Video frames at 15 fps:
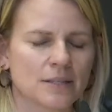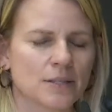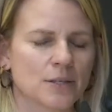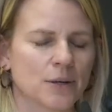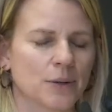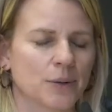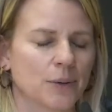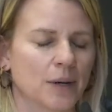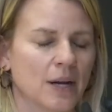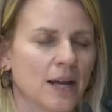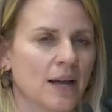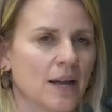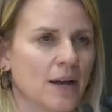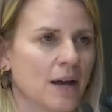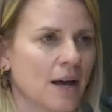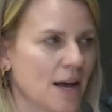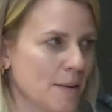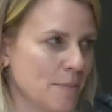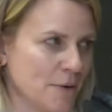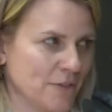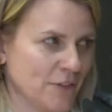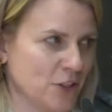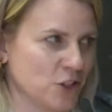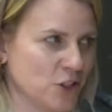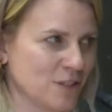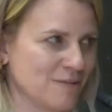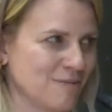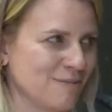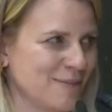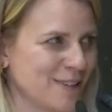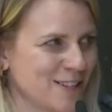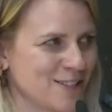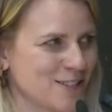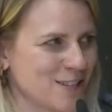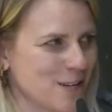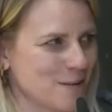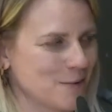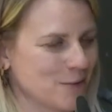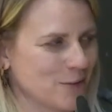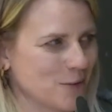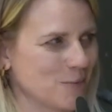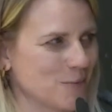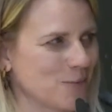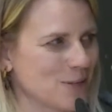So hypervision, that's the name of your...